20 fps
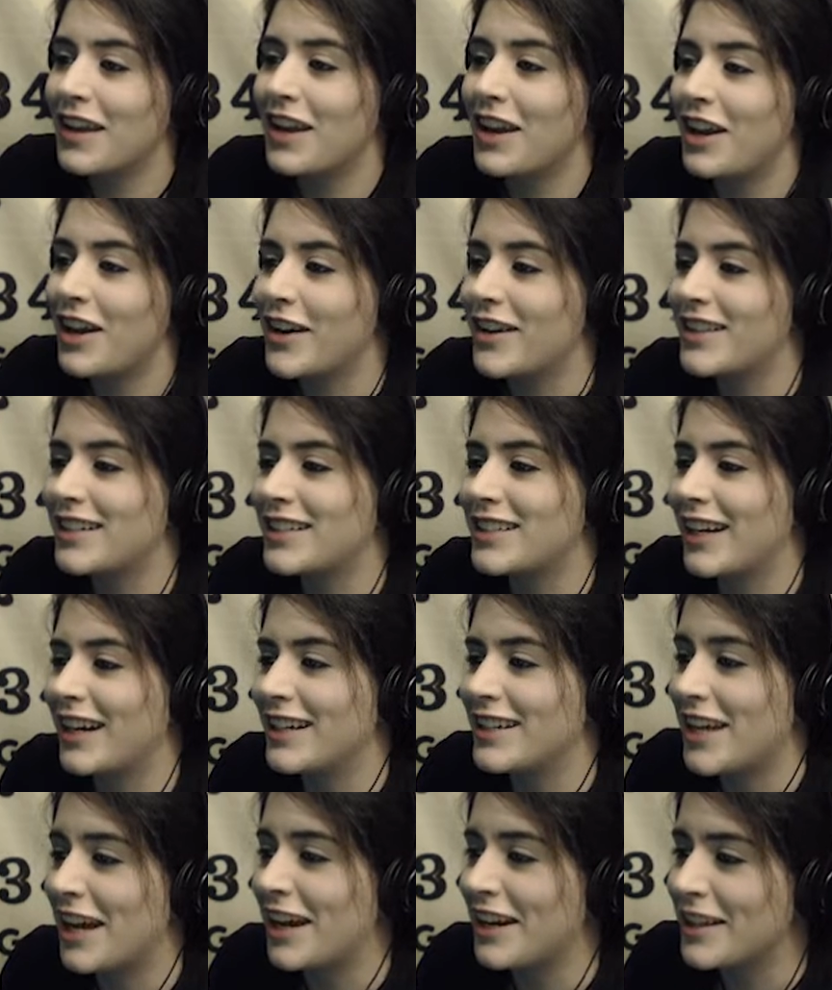Here the
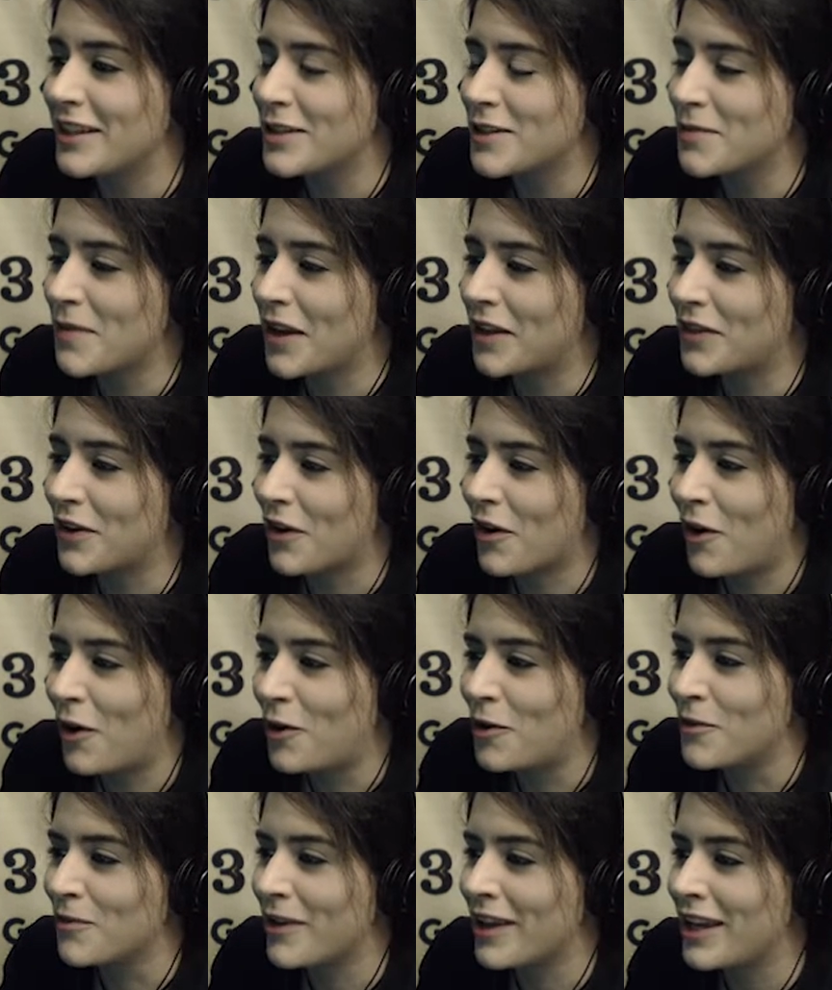Titanians make their
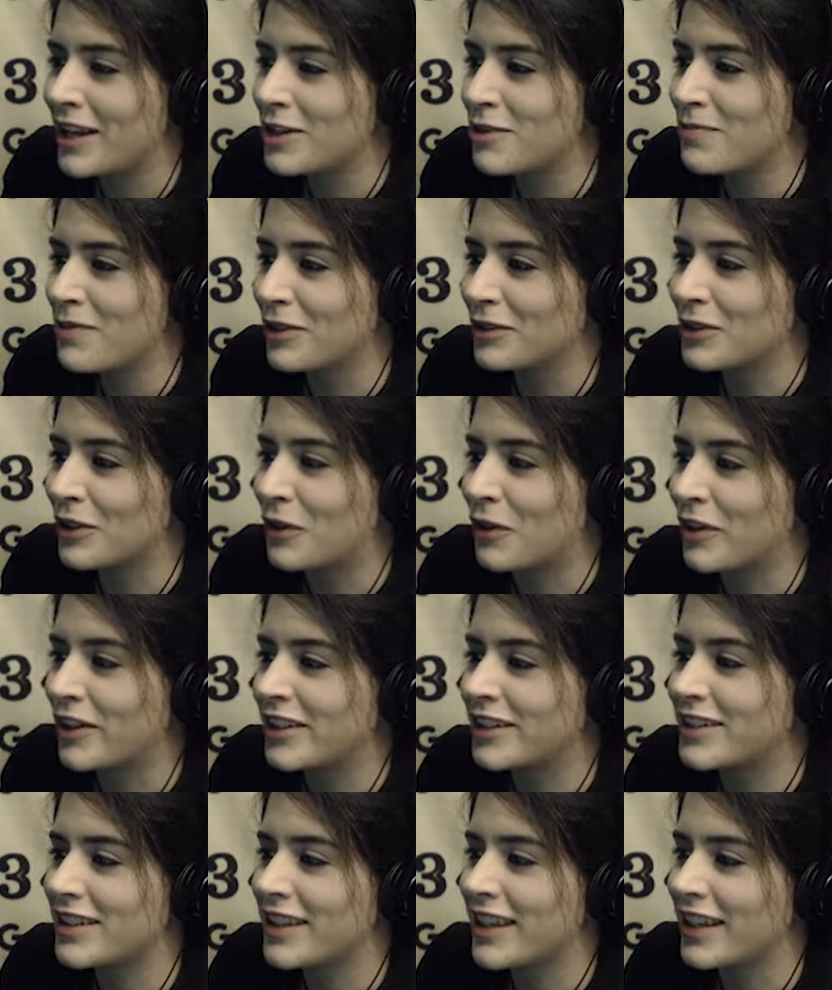home, each built
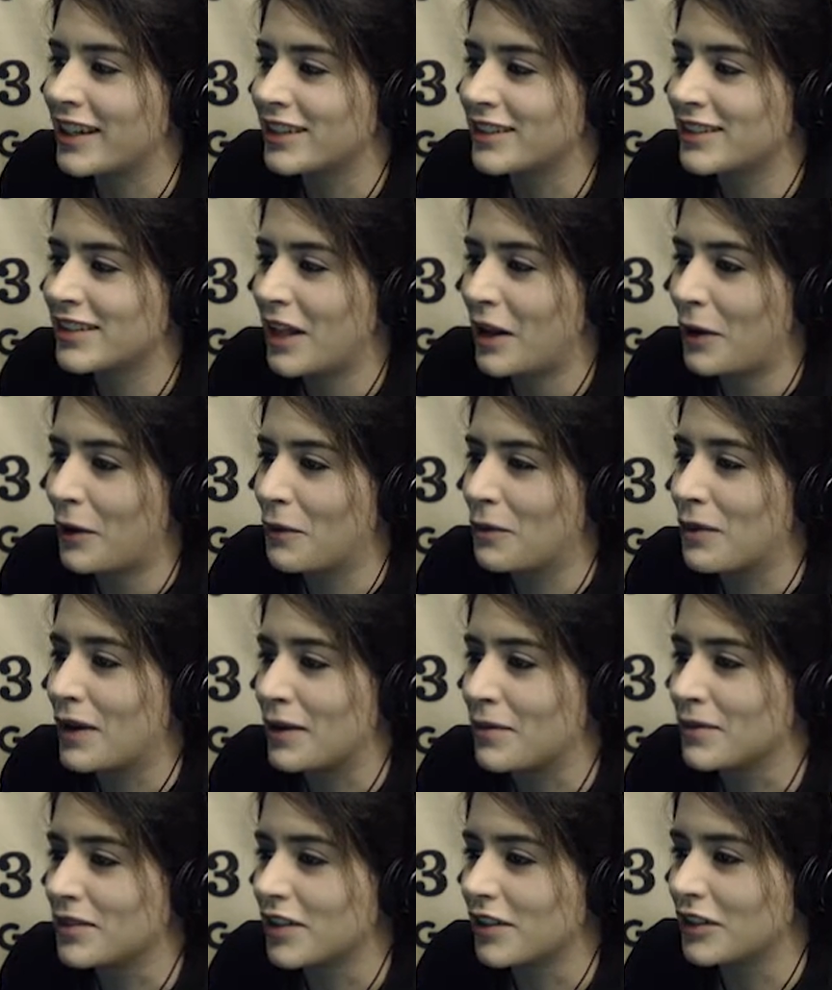according to the aesthetic
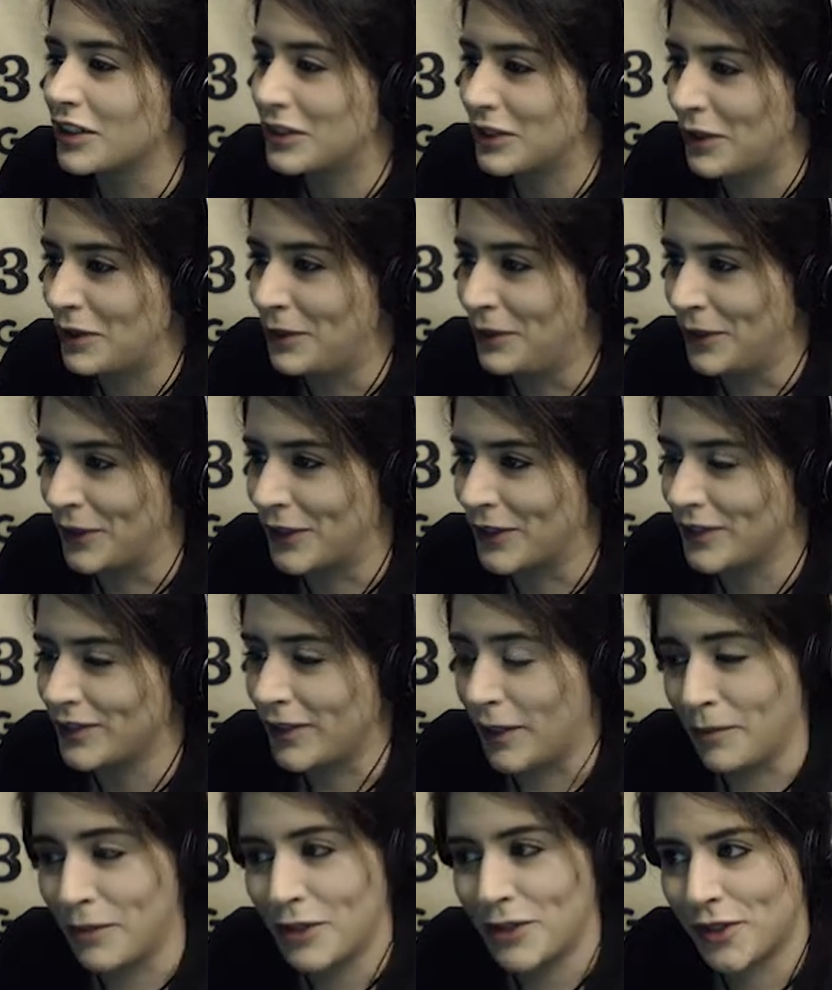whims of its owner.
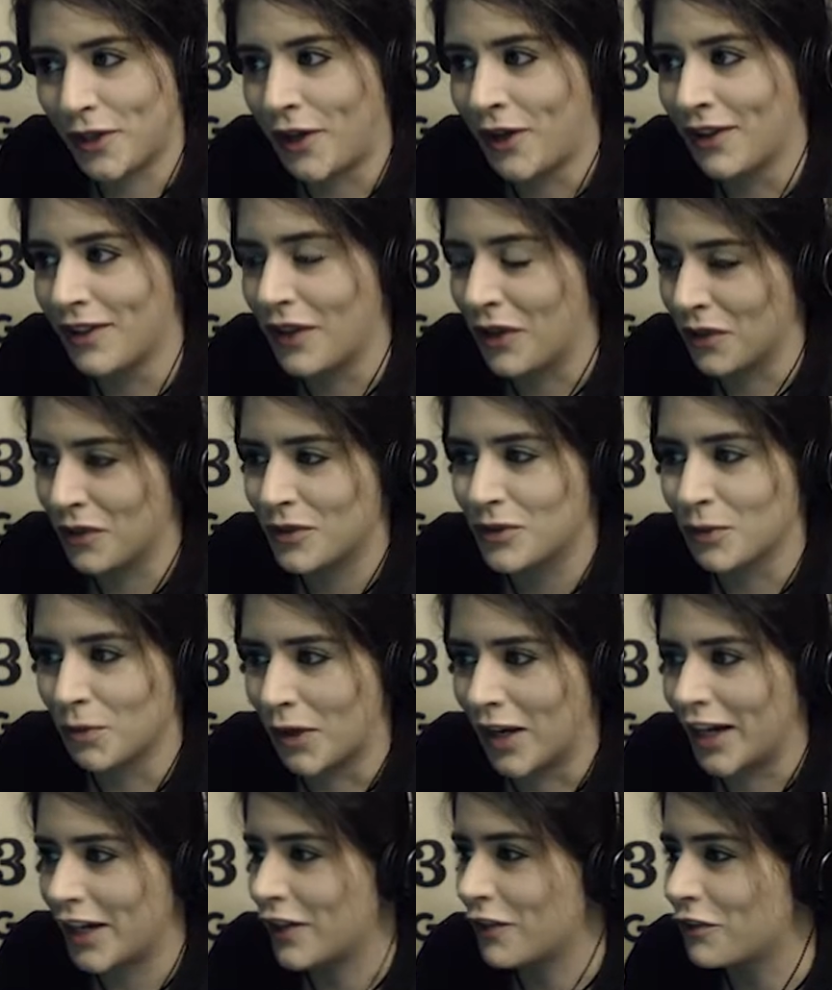Some are tall, others
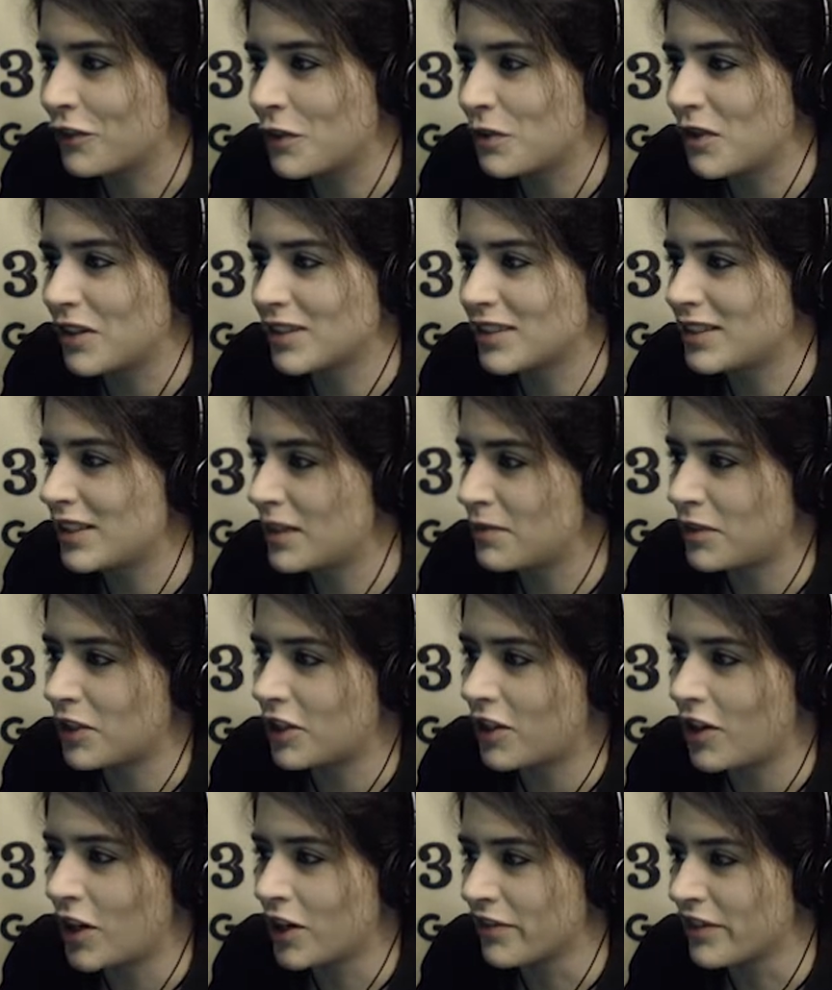wide, a few are slim
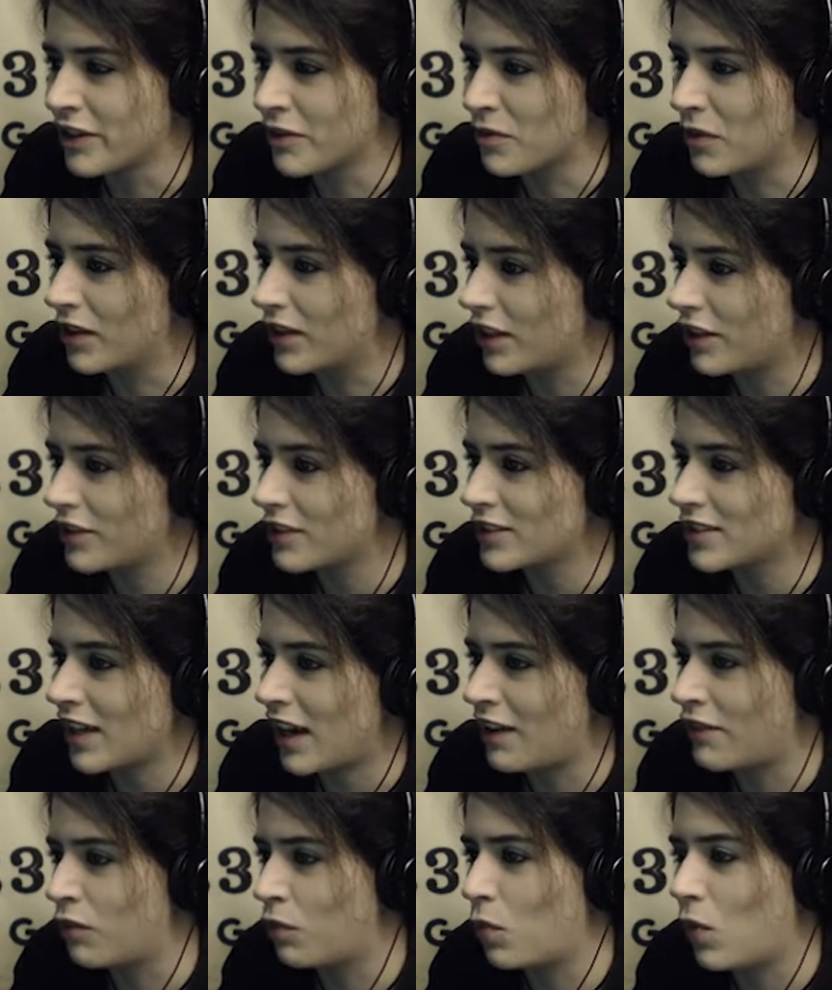and curving, while others
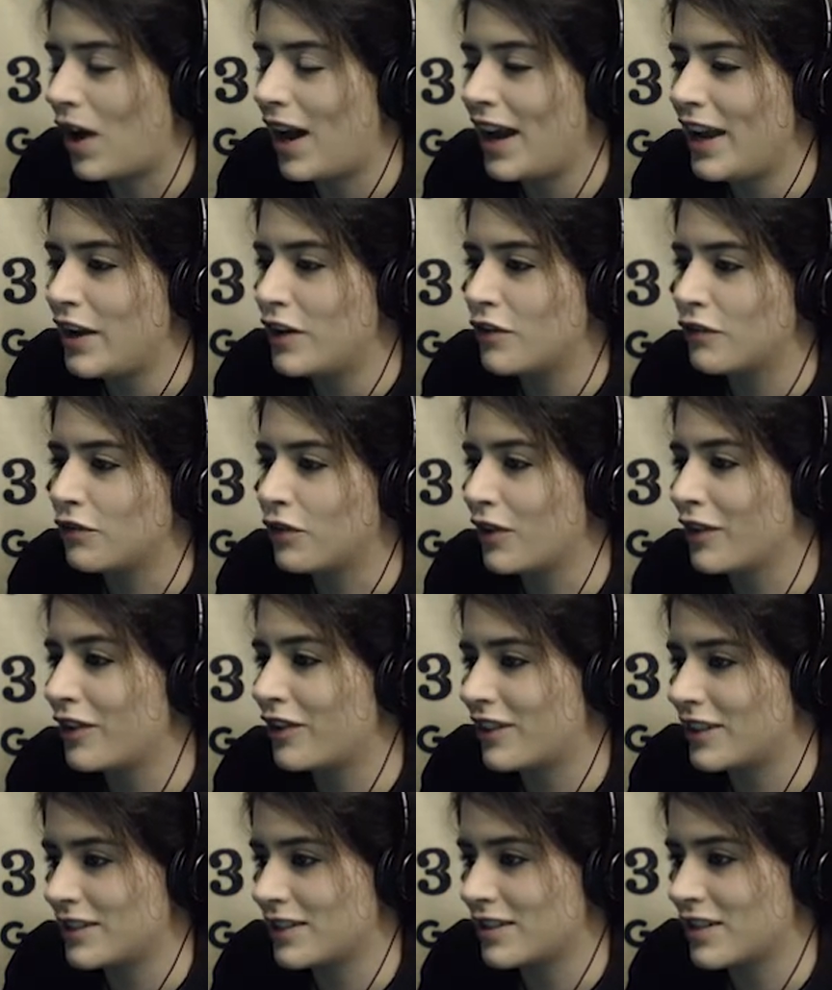have wide,
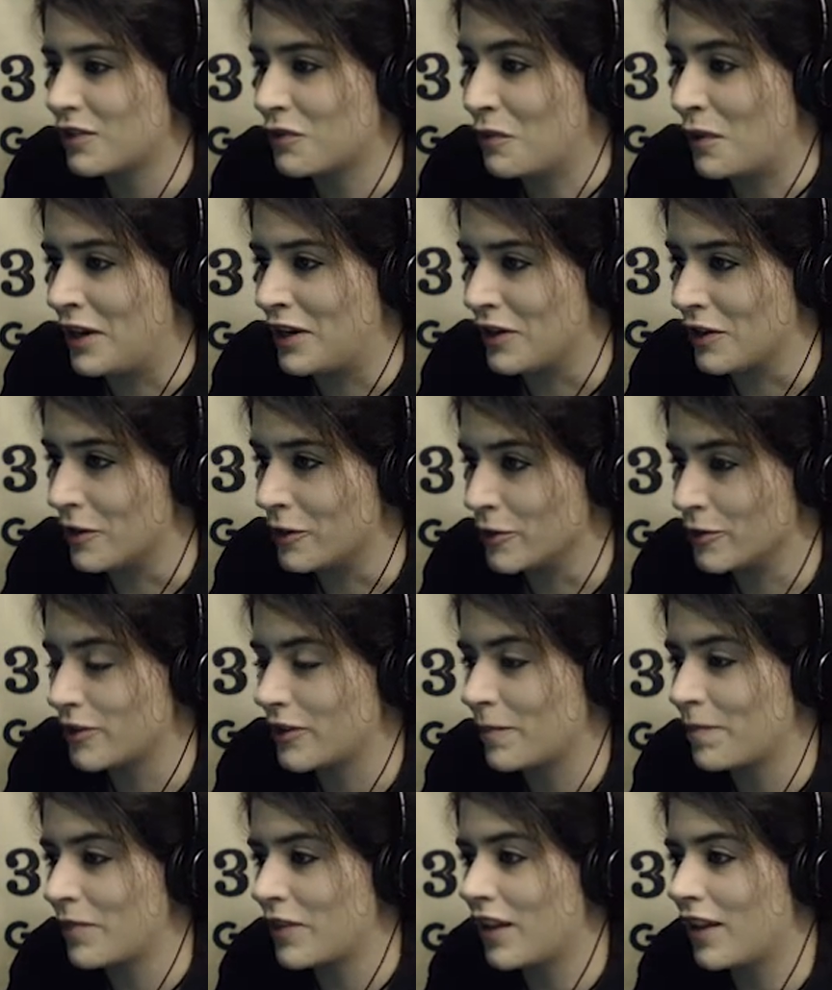voyeuristic windows.